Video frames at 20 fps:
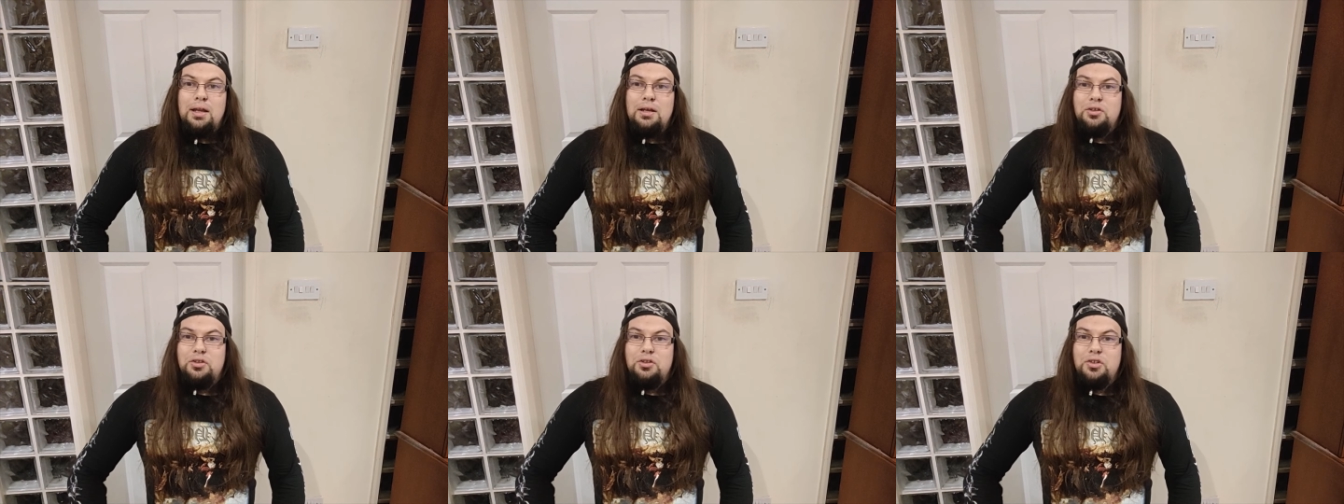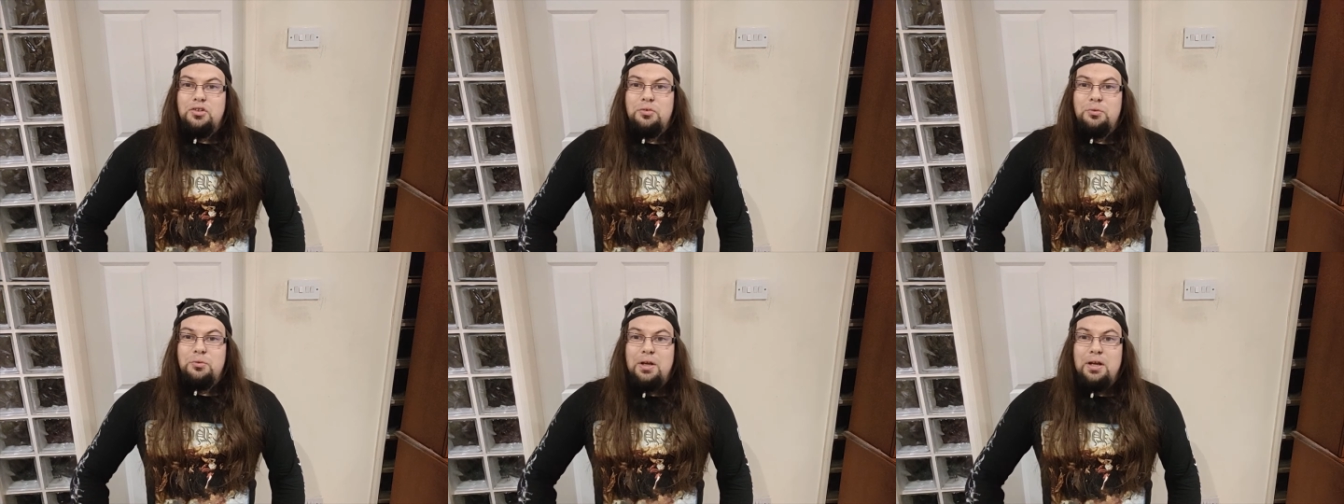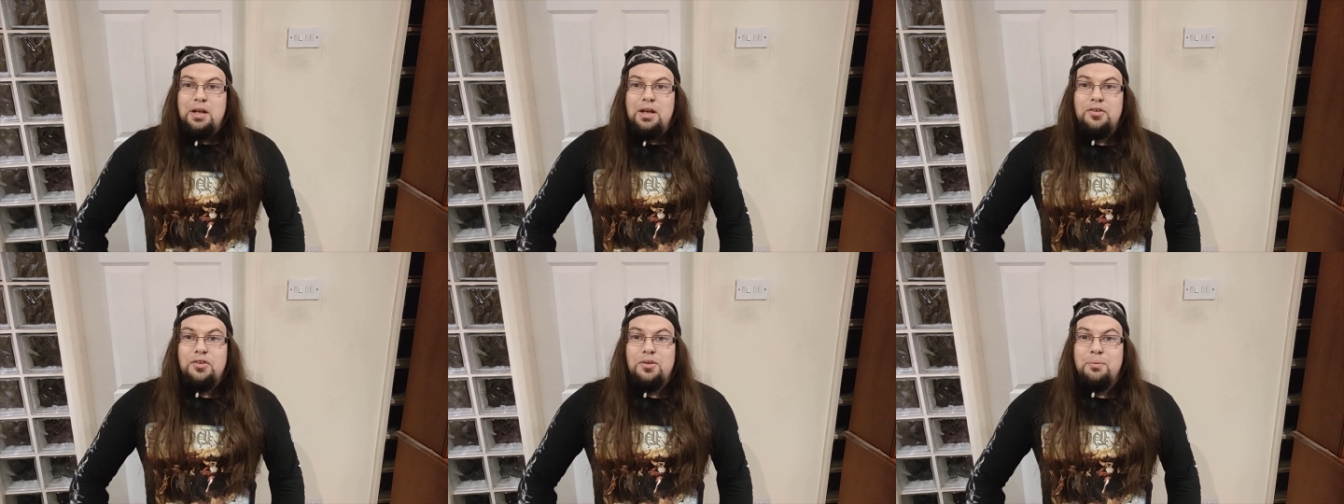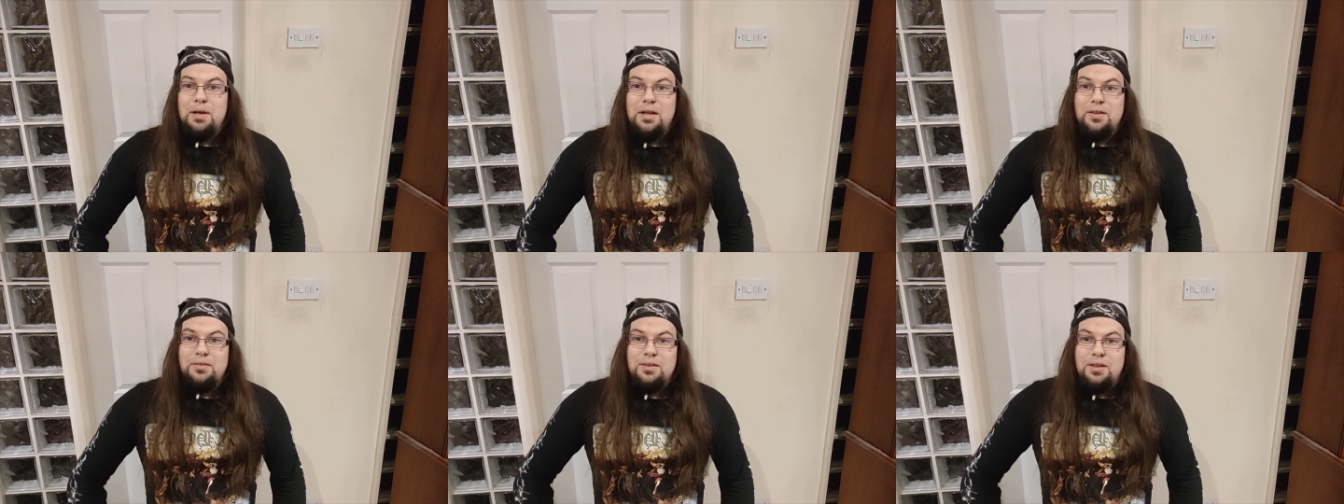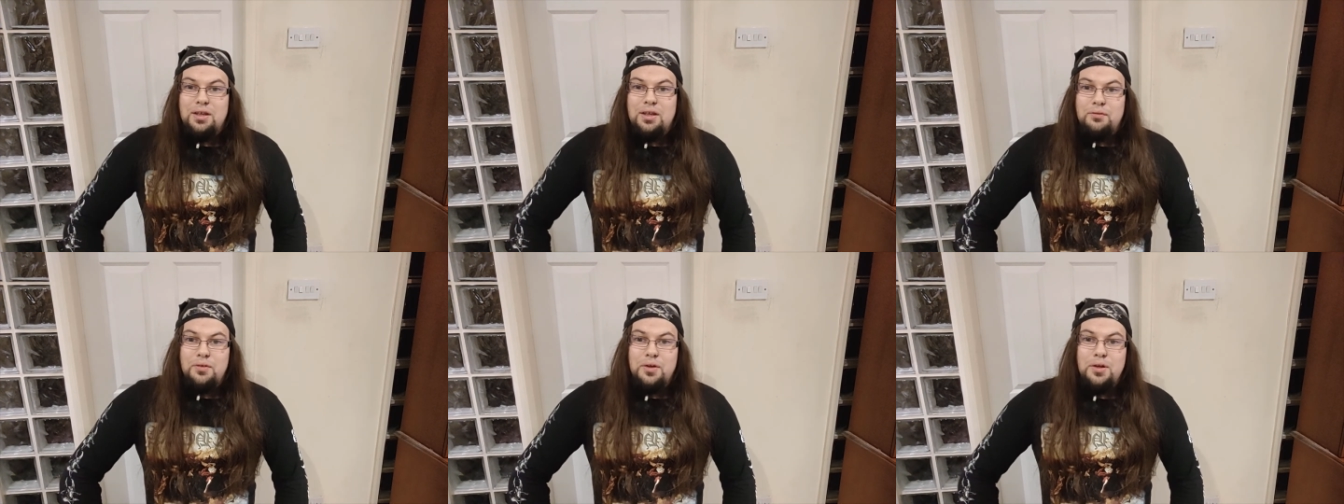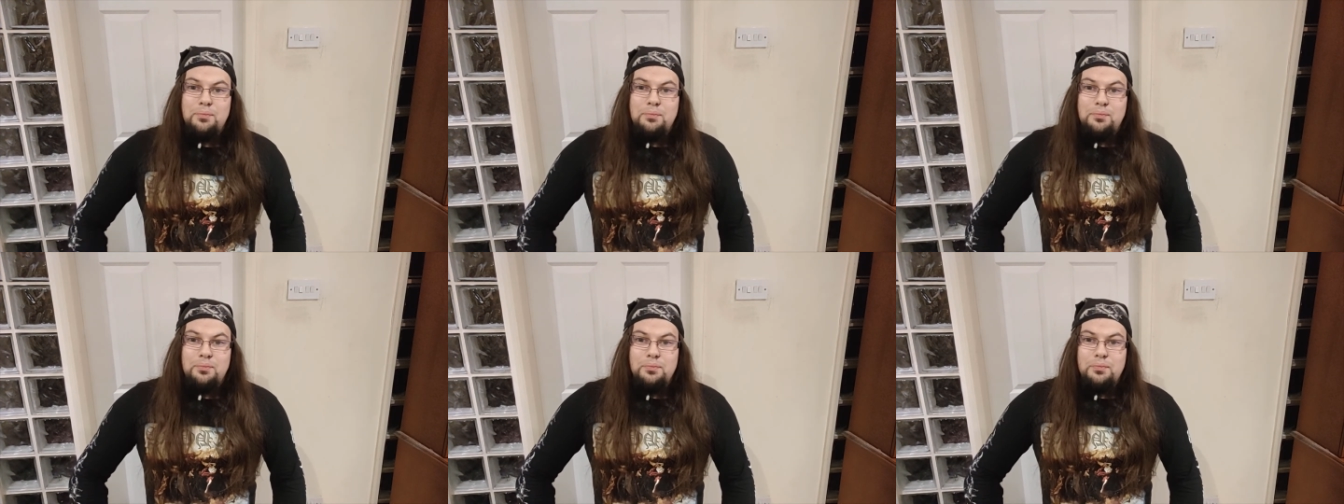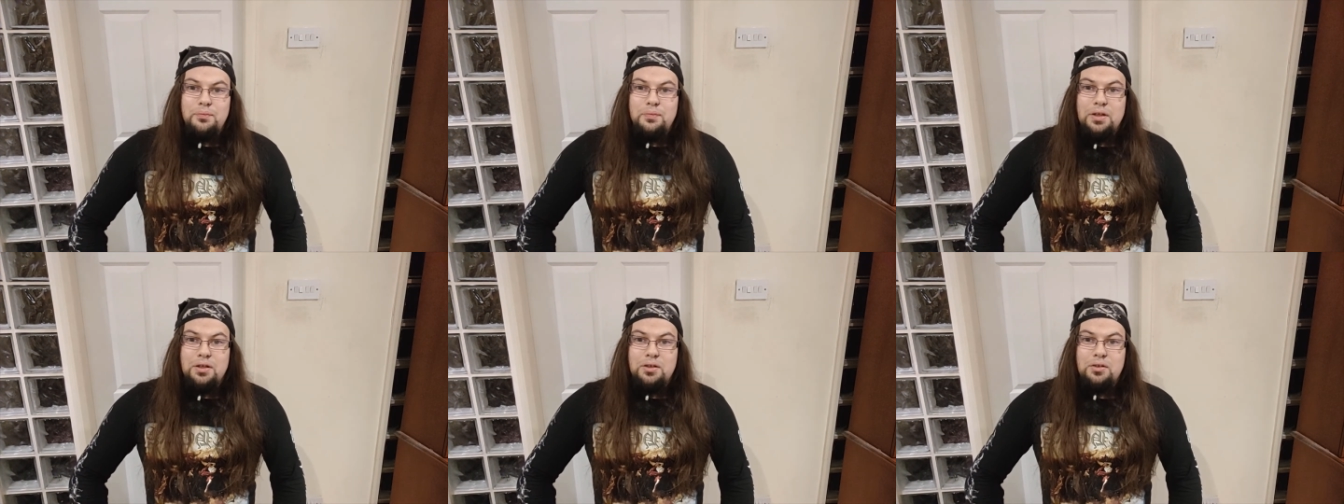just when I was about to give up,
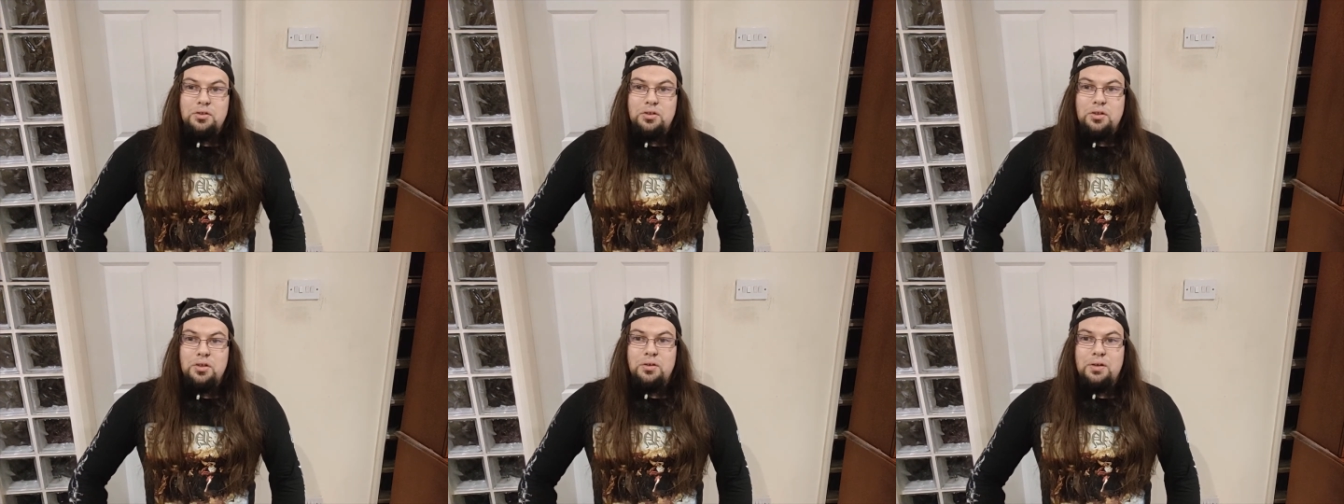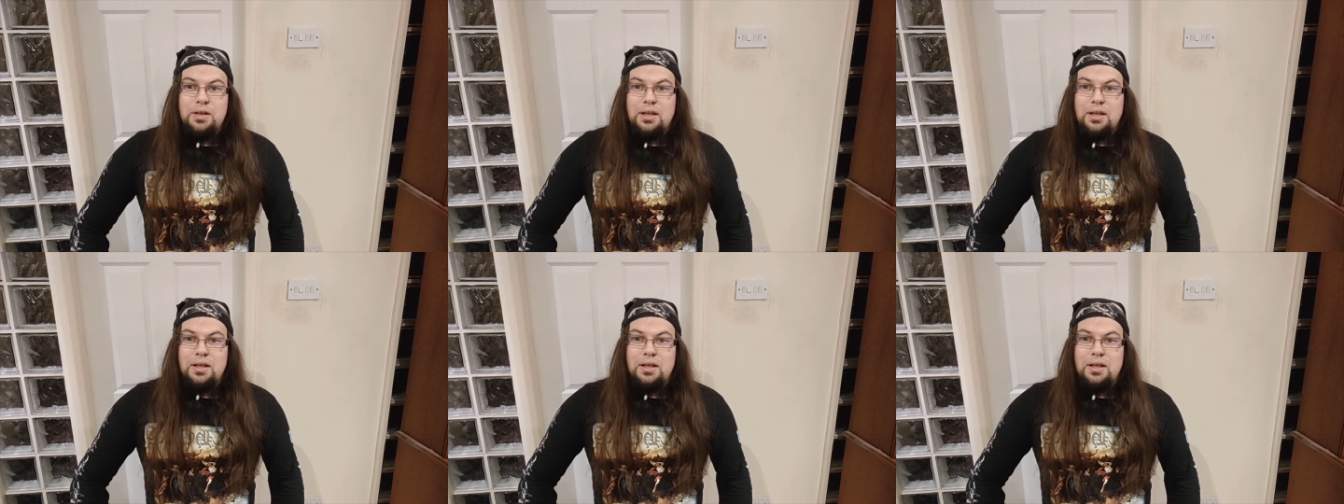in June